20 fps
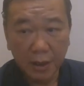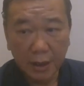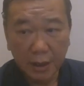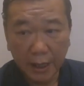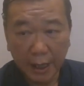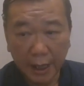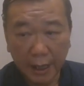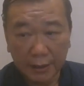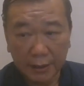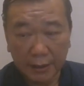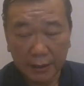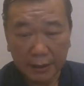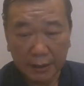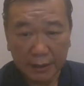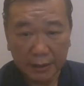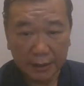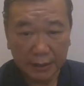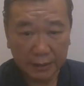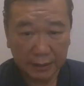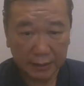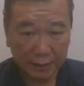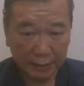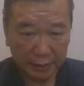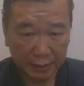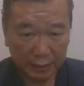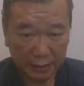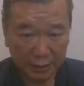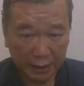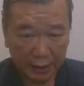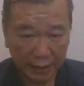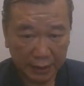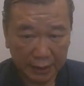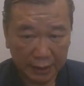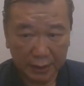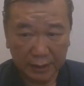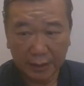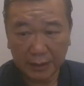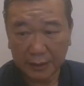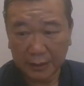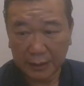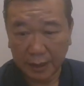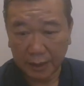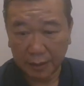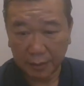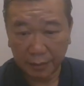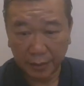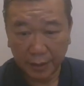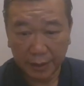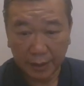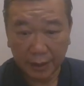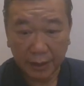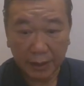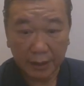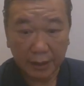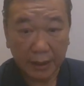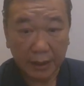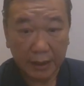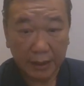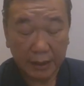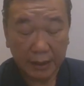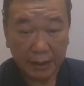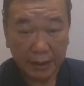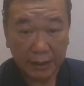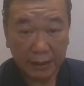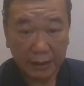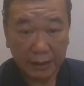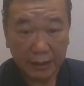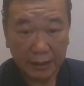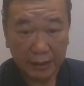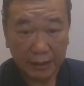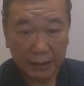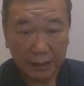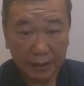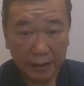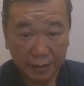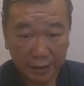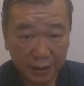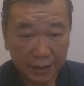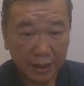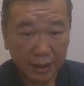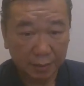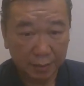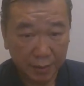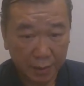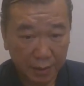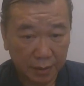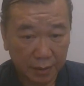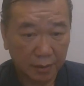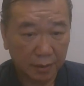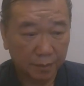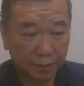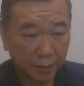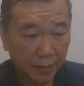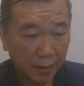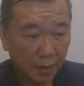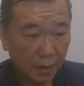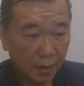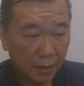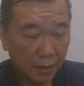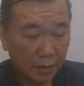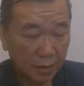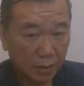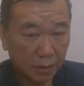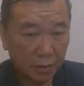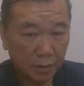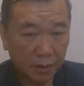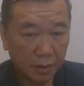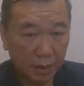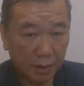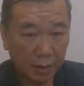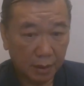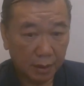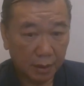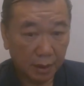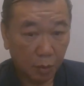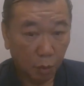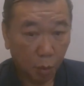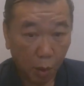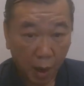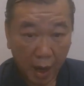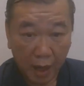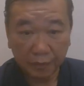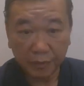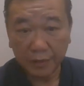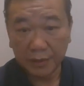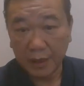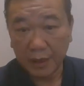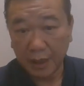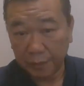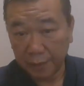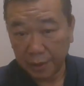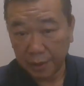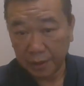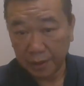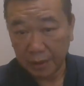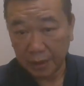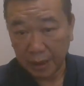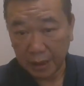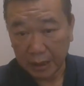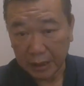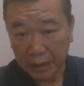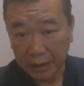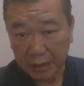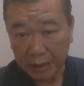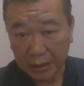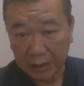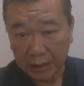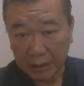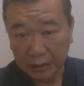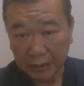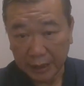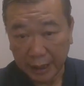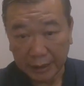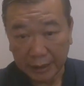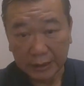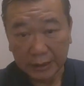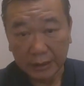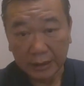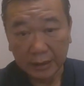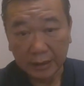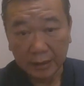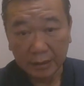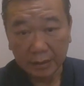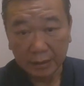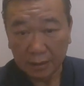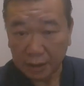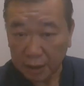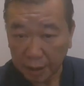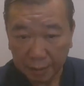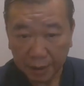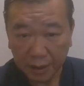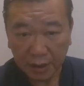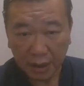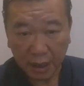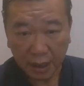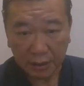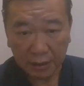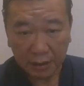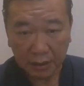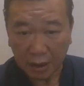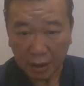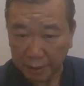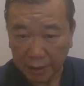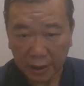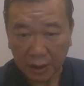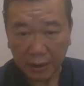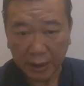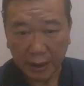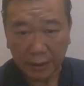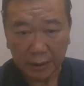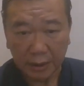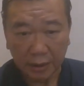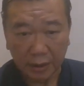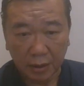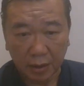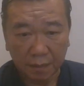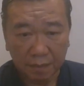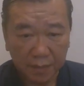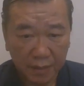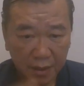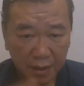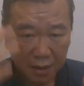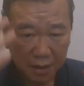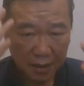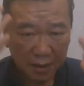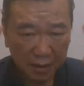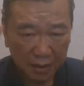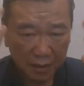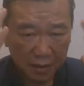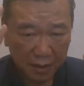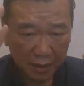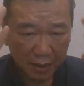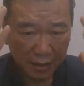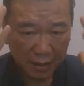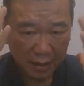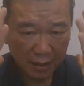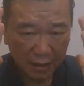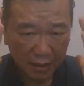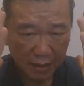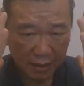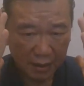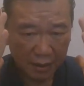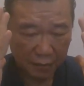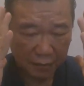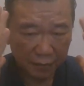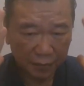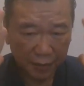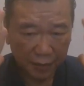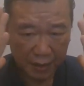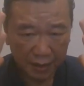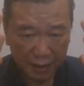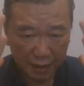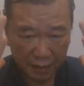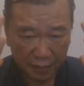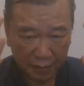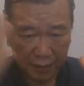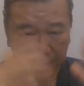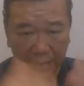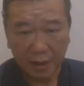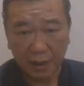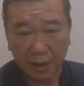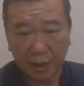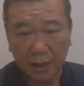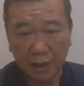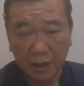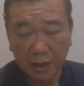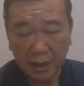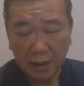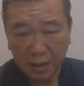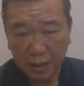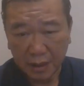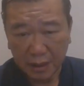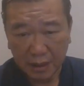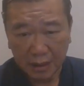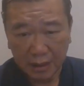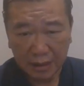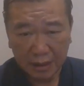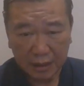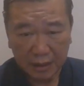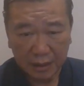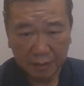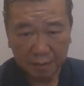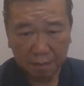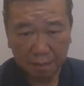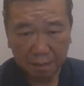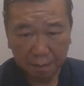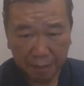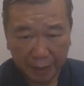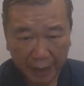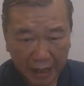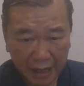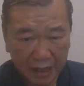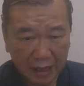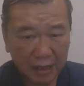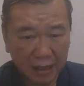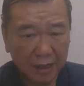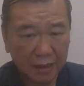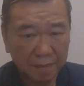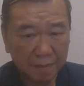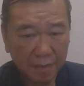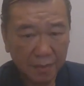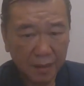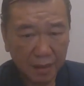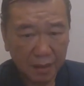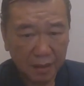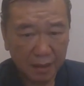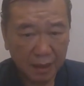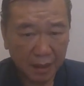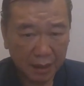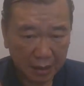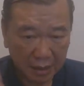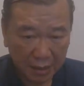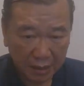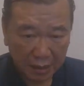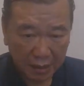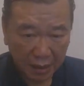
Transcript: And these are very a rich couple, So the wife is having cancer, terminal cancer, The face are very pale, then the